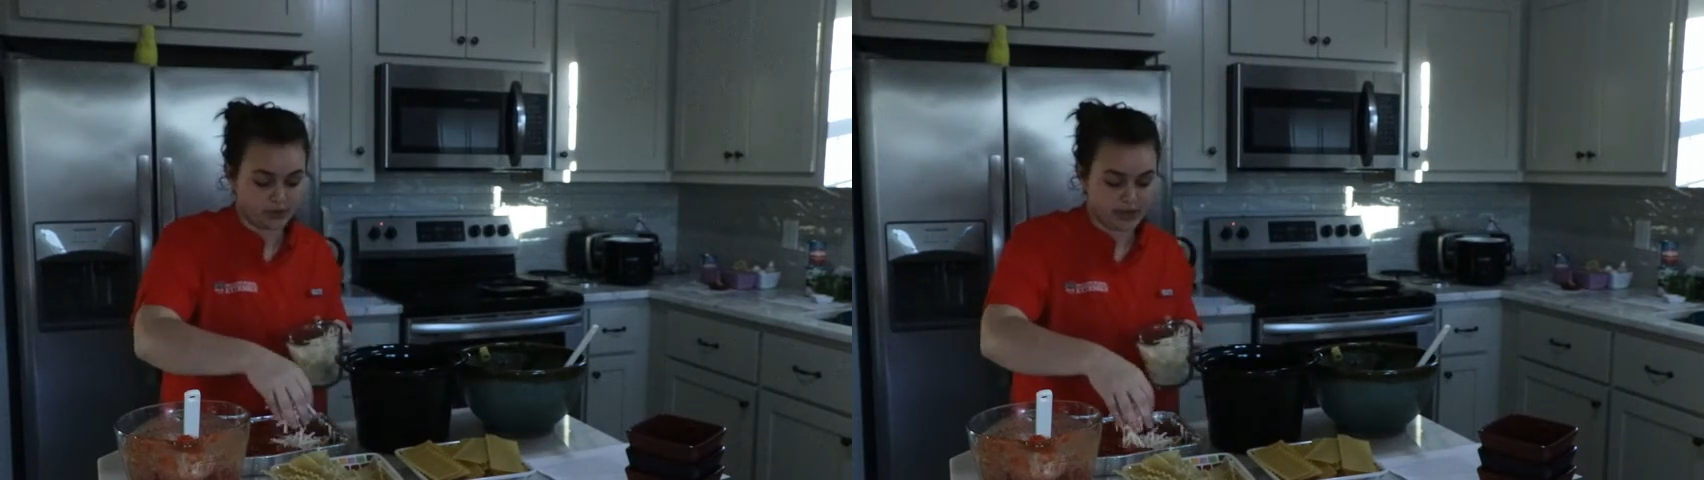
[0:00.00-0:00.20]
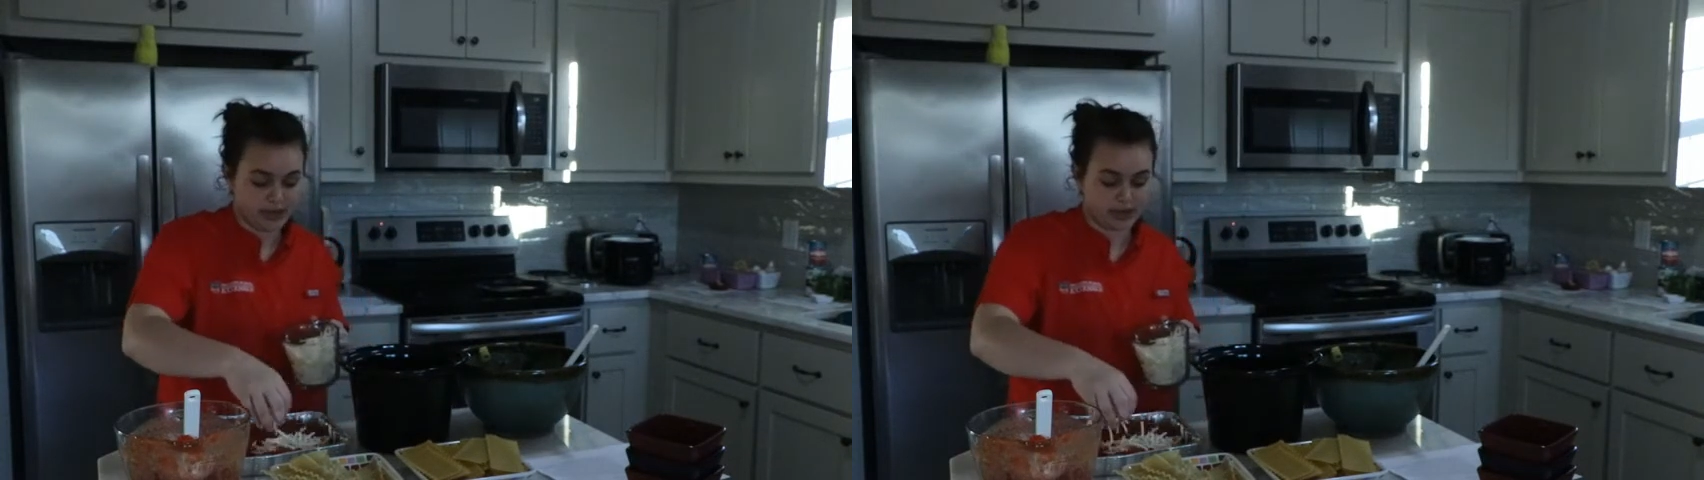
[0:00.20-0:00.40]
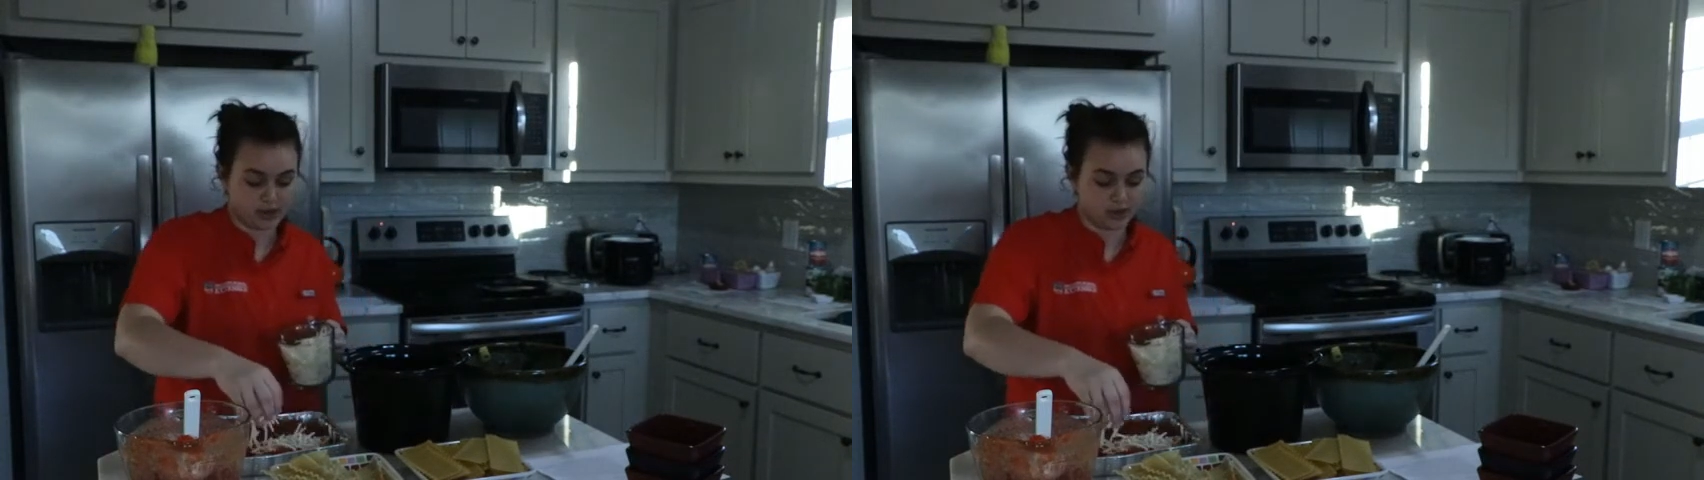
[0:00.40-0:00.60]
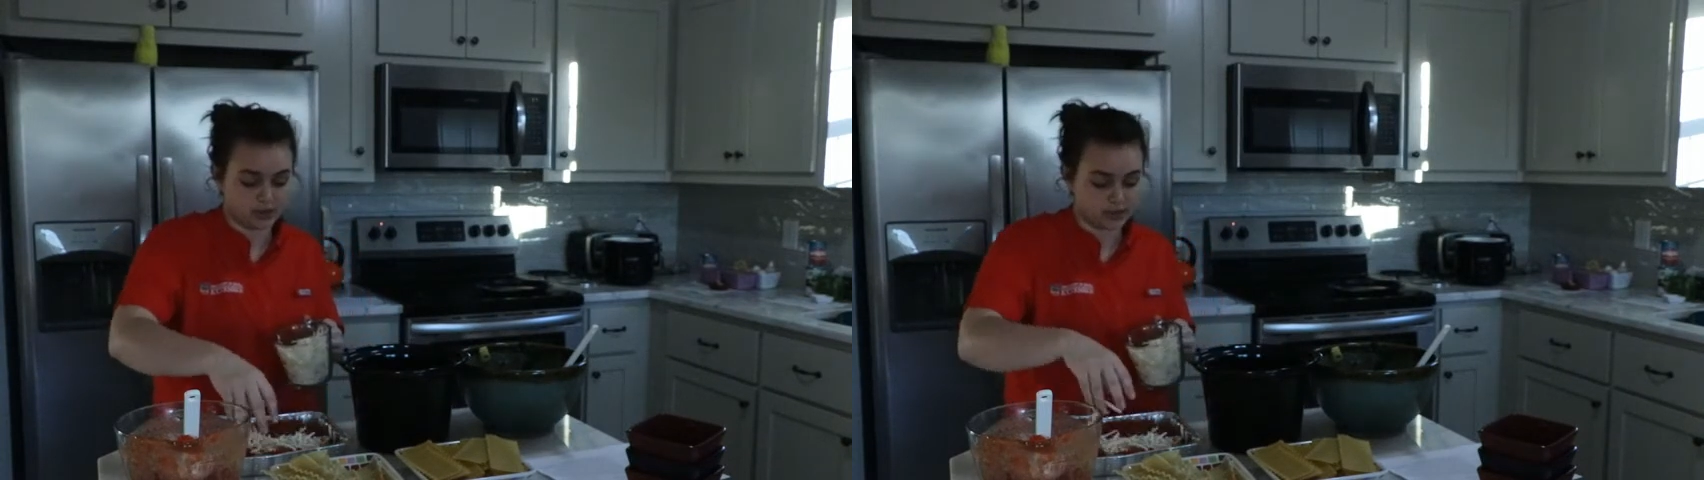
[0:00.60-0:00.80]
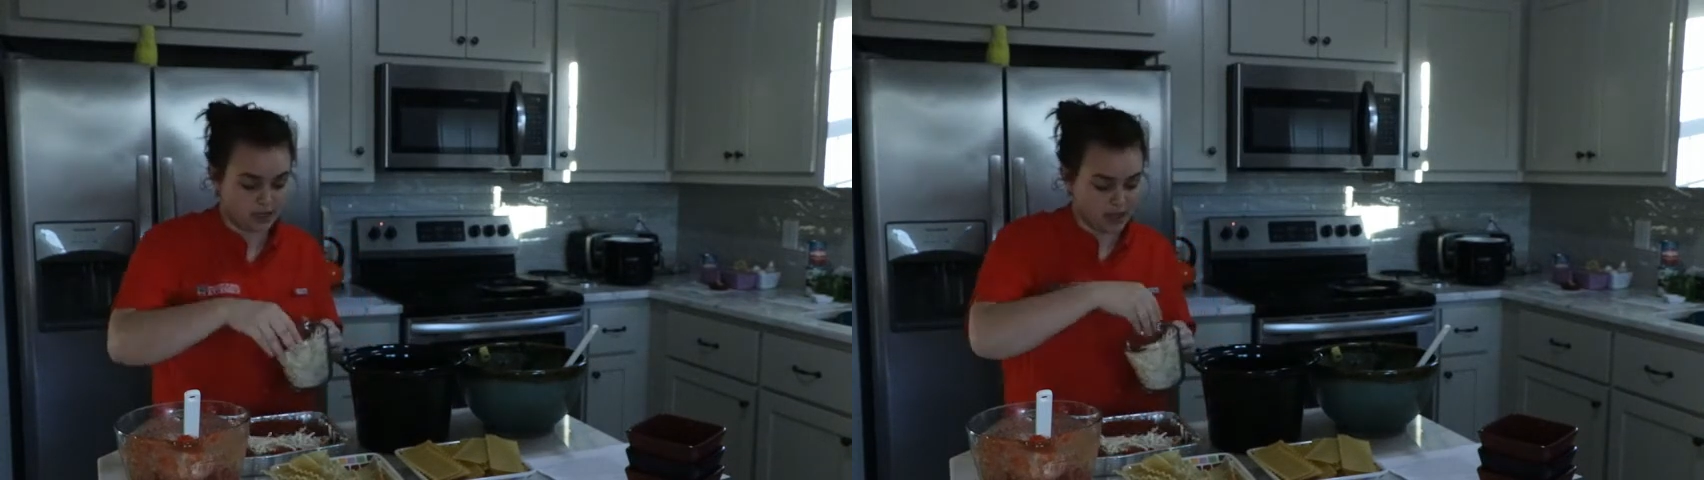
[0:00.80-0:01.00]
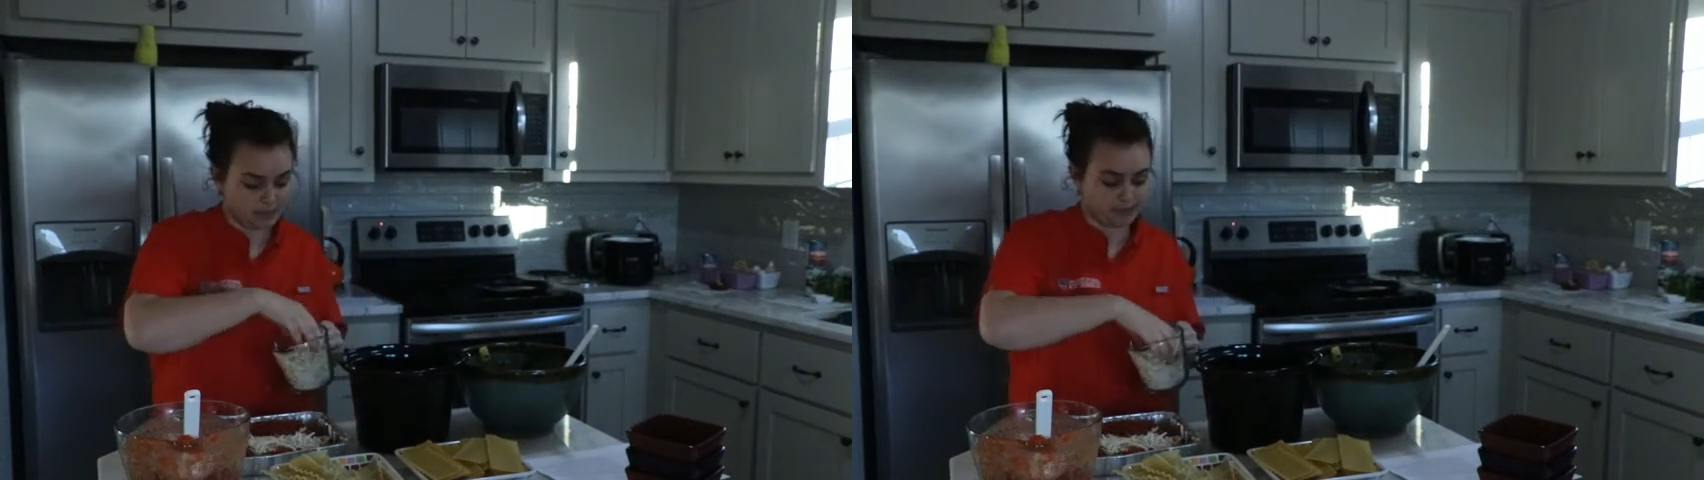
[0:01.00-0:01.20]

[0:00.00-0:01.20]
that on top.